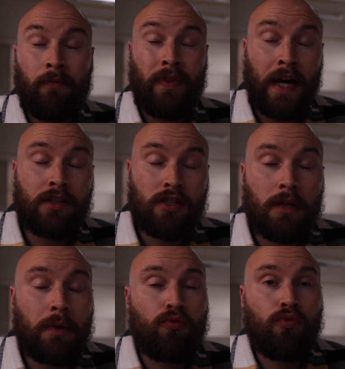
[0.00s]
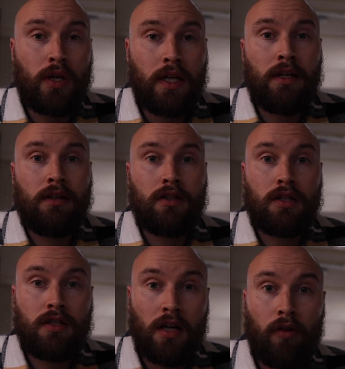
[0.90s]
That is going to be really
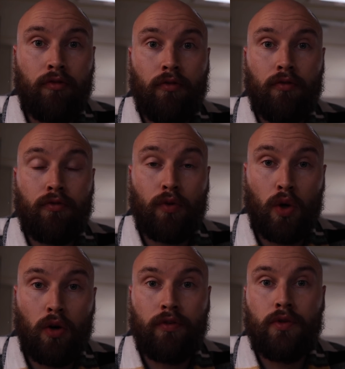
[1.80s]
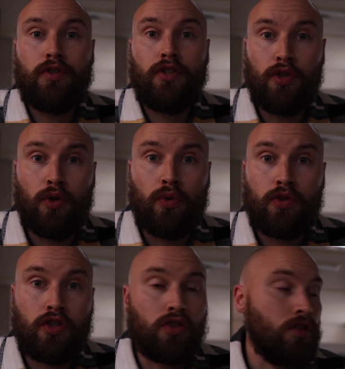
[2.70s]
tough for a lot of you to do,
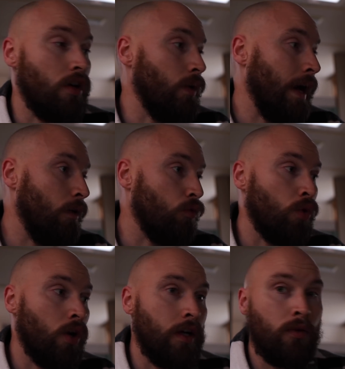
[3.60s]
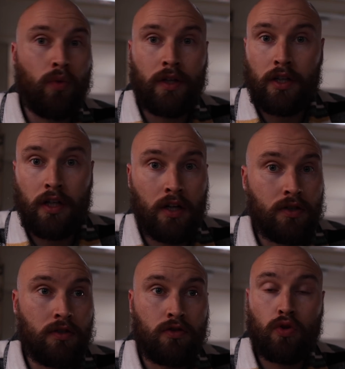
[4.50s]
to just go outright with your
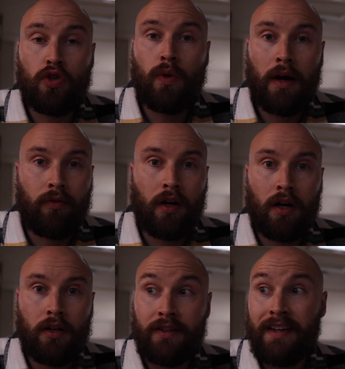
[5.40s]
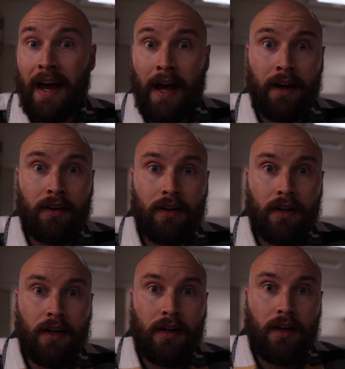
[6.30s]
cousins or whoever, your dad,
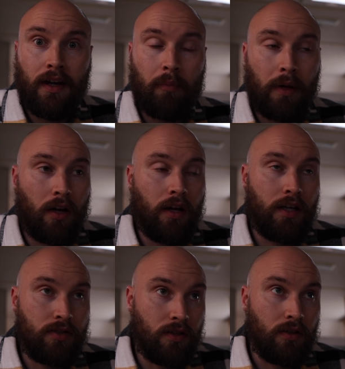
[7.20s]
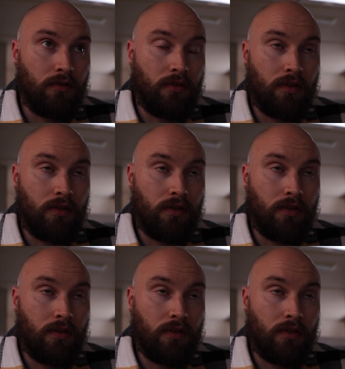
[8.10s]
and be like, listen,